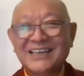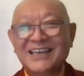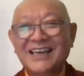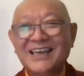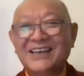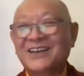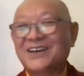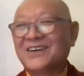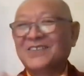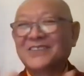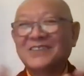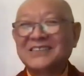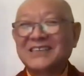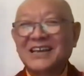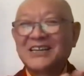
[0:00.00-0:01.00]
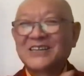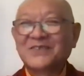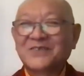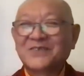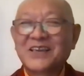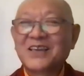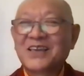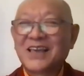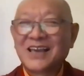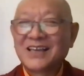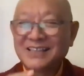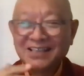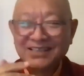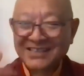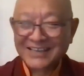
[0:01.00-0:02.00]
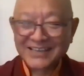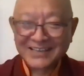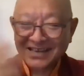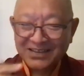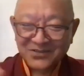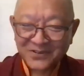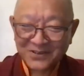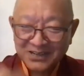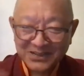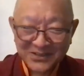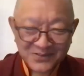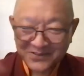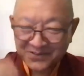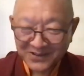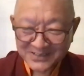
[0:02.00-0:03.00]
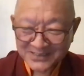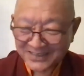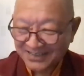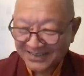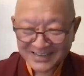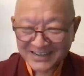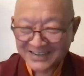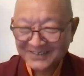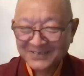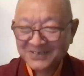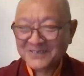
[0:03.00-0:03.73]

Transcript: and all this kind of thing. I think I don't need to translate that.